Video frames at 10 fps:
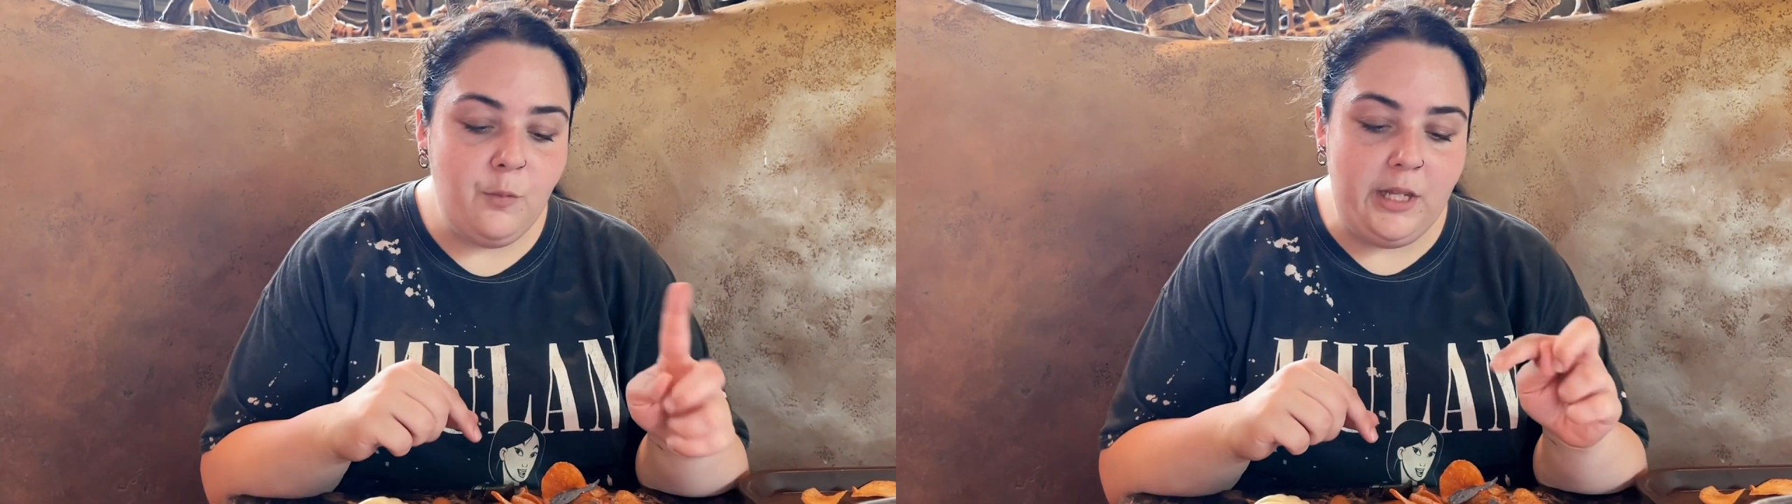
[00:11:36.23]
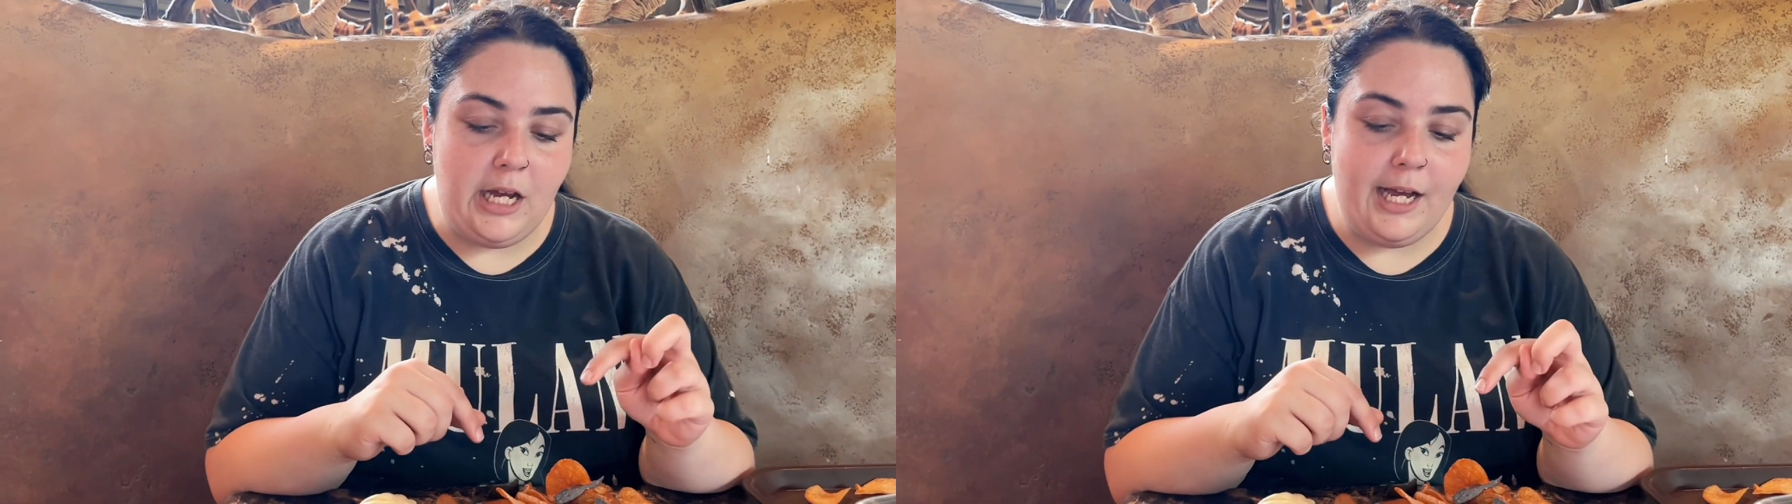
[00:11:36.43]

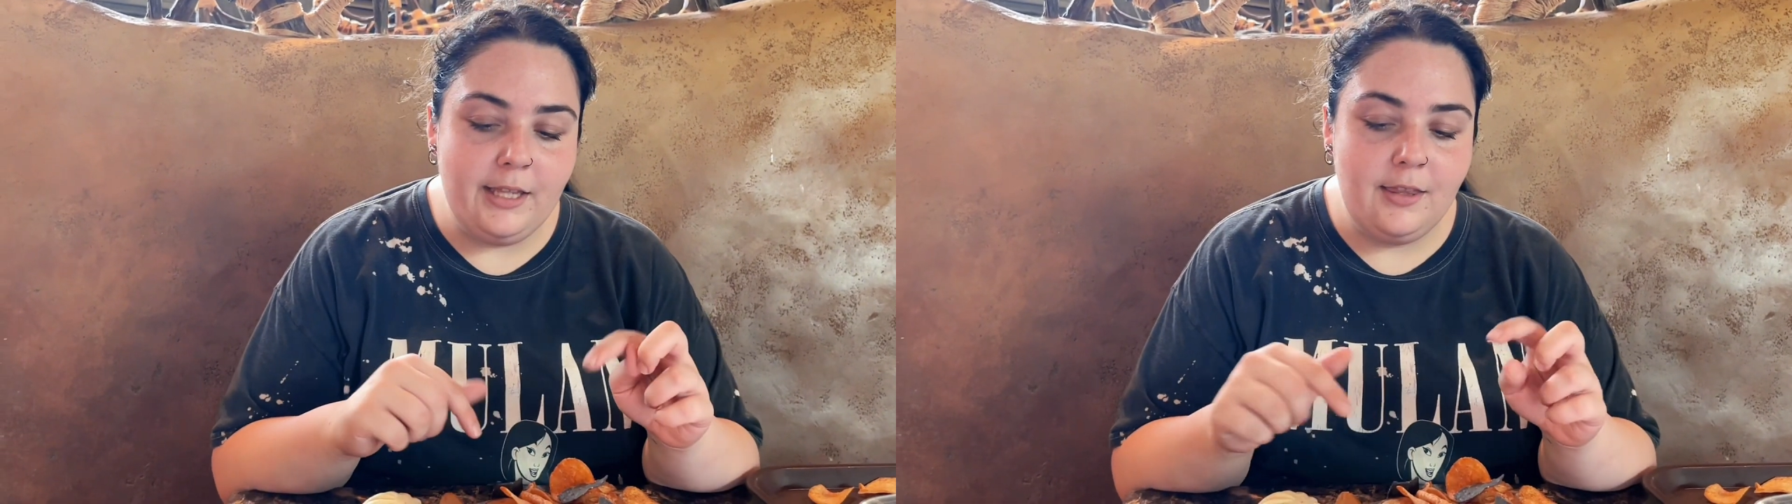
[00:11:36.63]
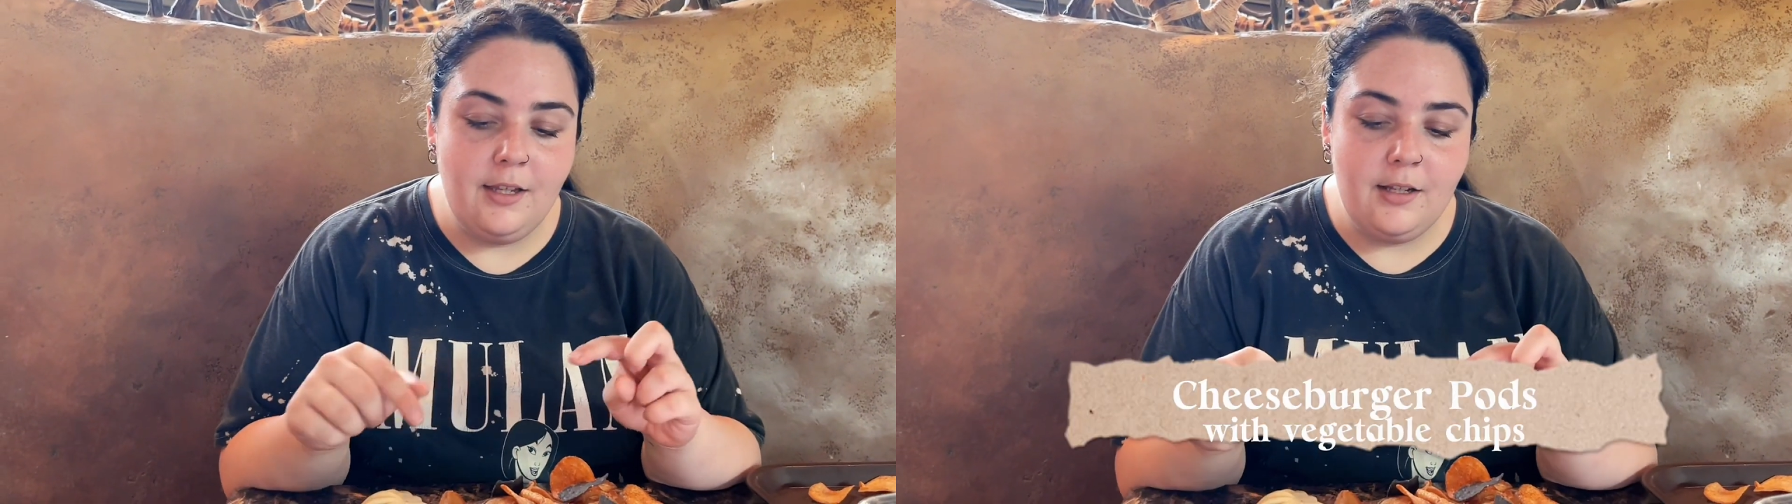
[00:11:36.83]
We
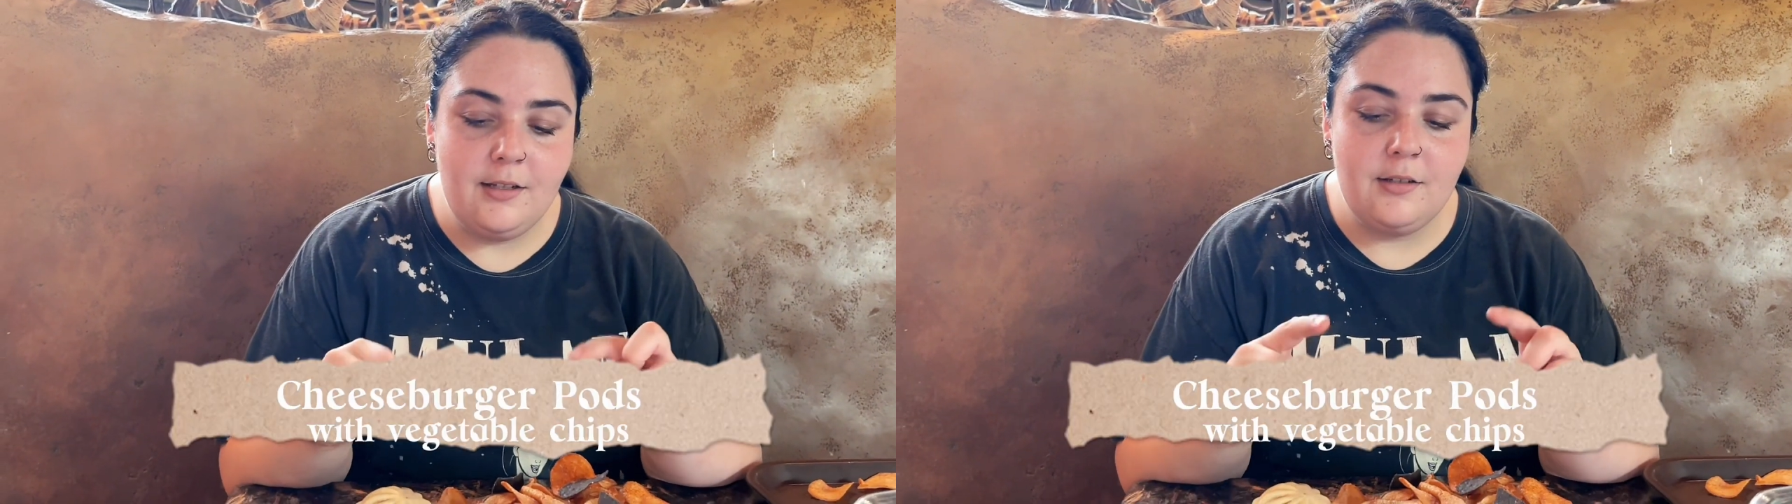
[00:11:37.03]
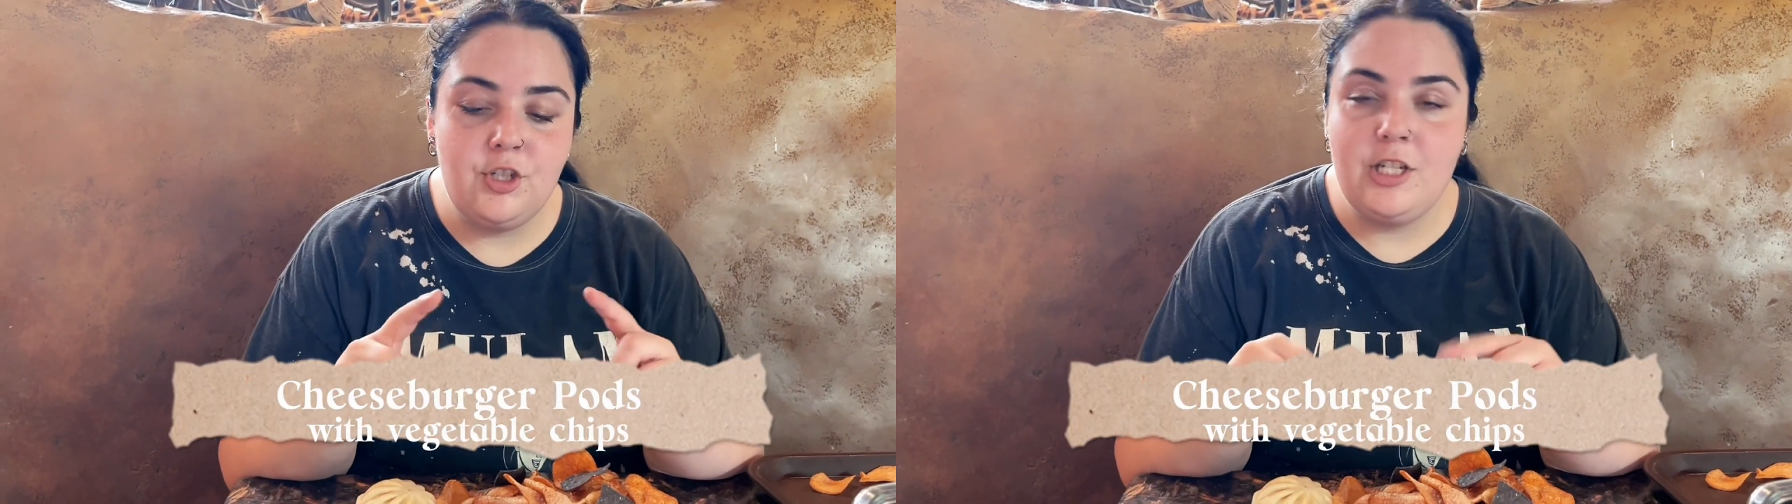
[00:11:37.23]
got
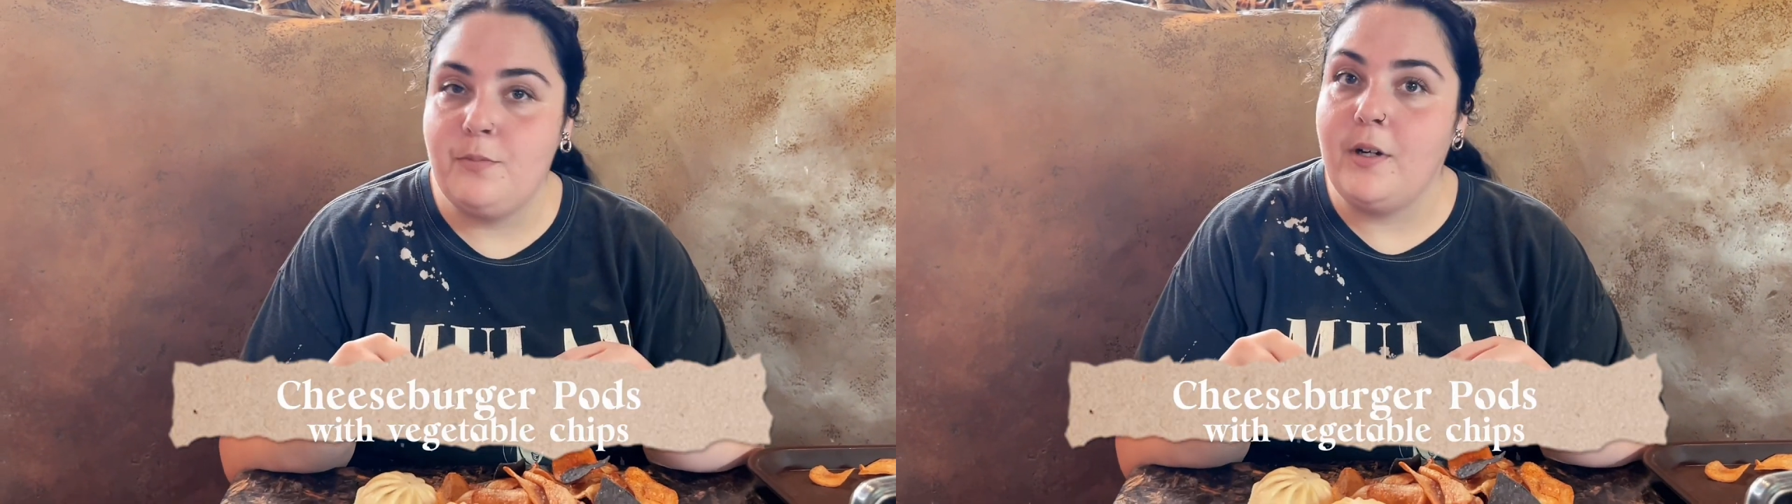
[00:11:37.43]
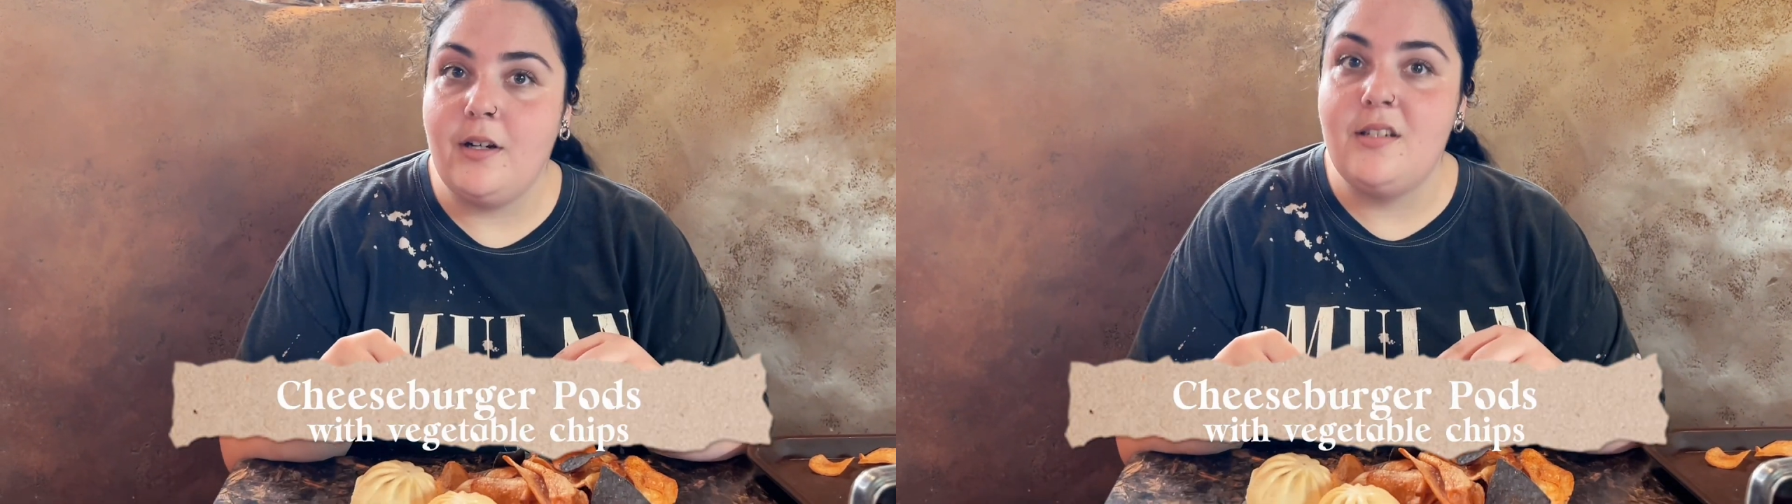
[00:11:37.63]
the
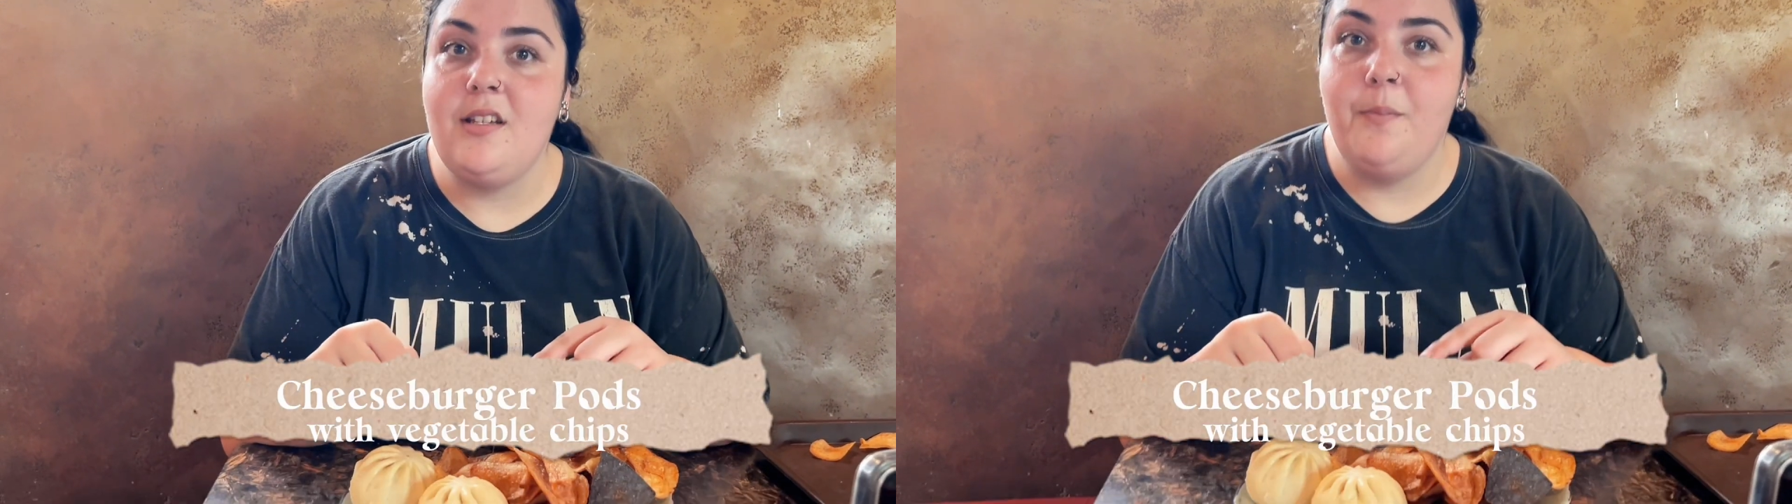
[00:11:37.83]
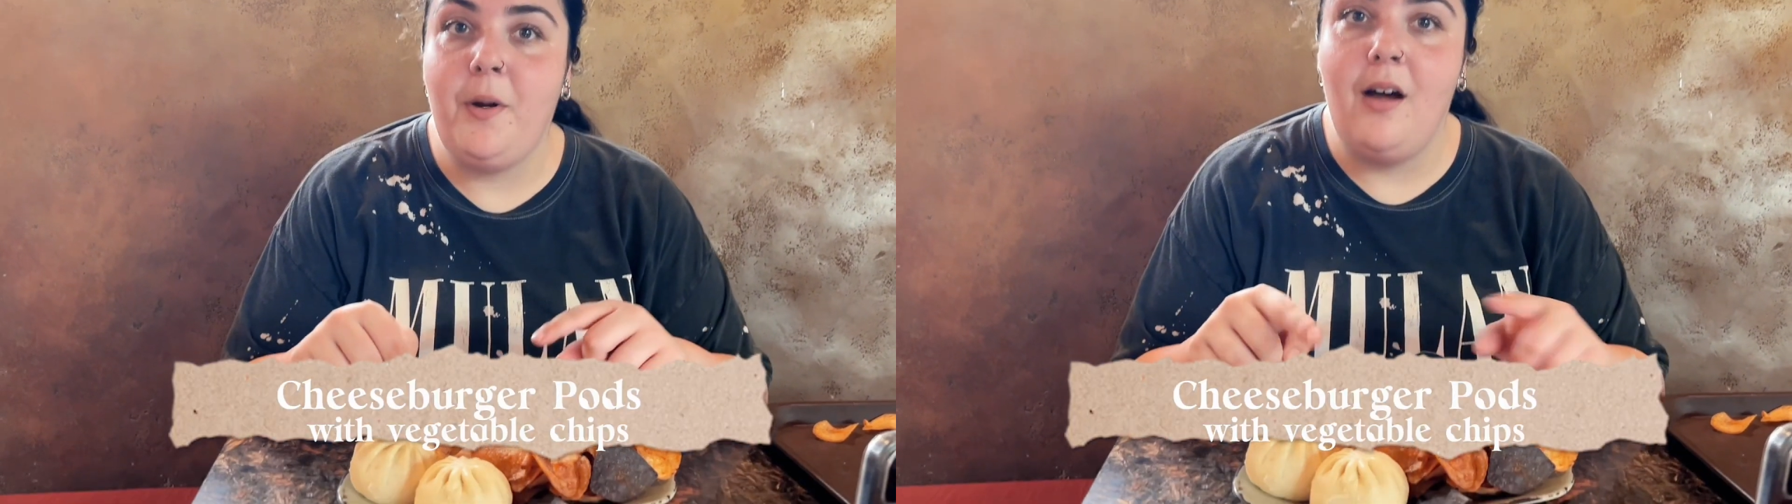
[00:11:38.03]
cheeseburger steam